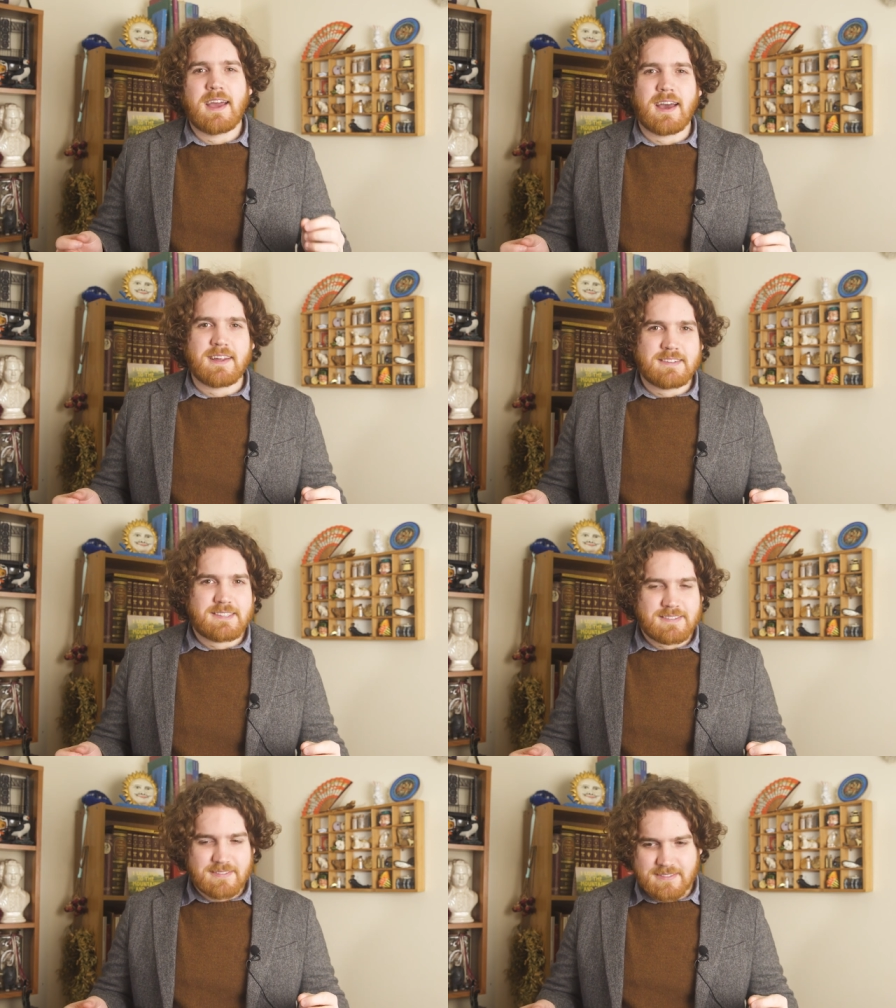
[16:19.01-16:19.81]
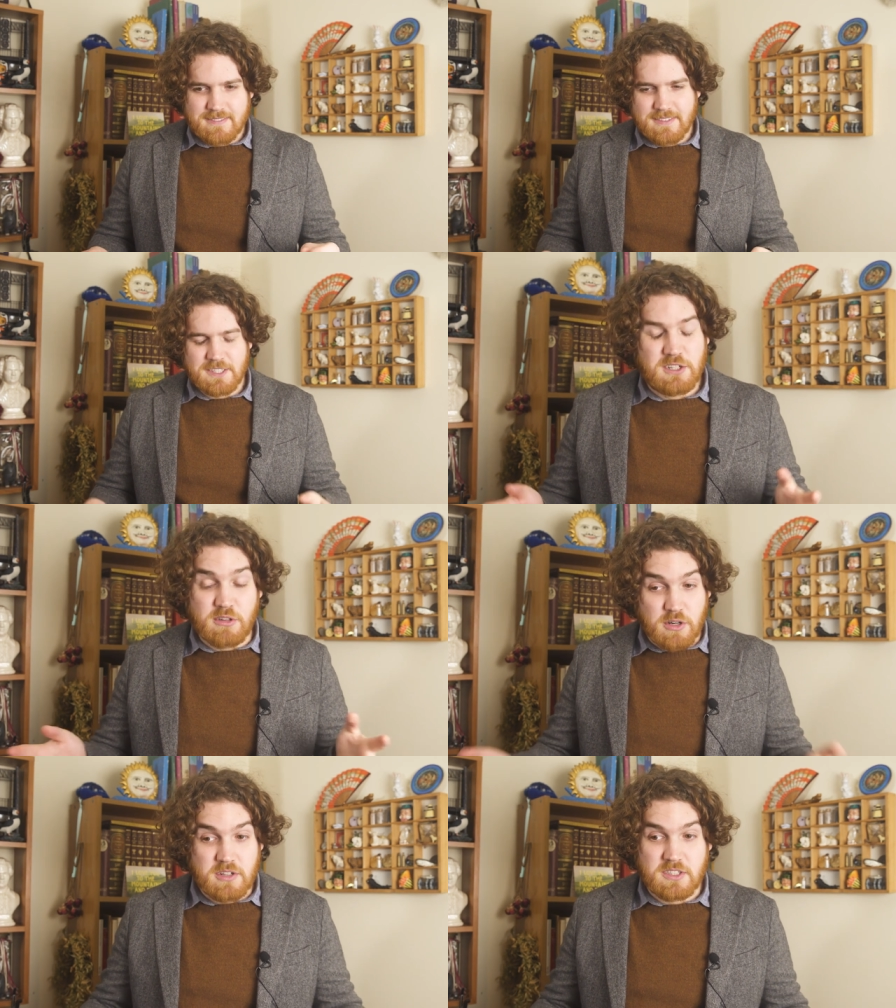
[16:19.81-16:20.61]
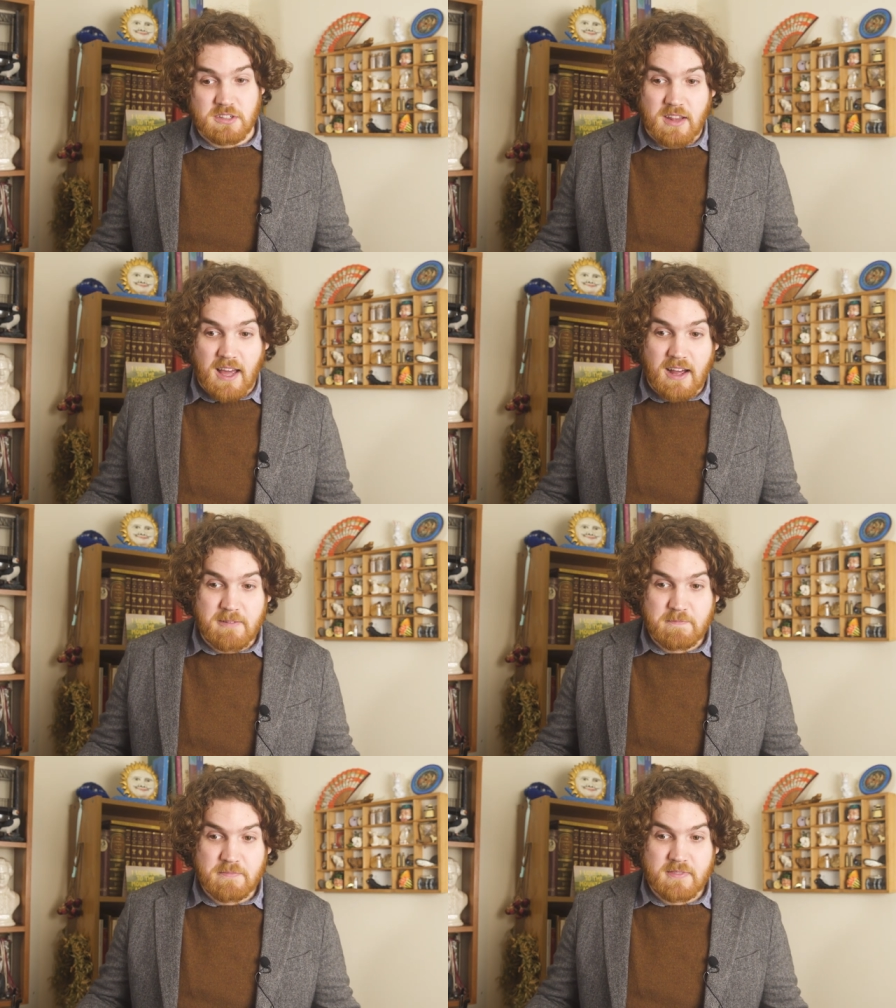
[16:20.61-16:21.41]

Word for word: And you could do that.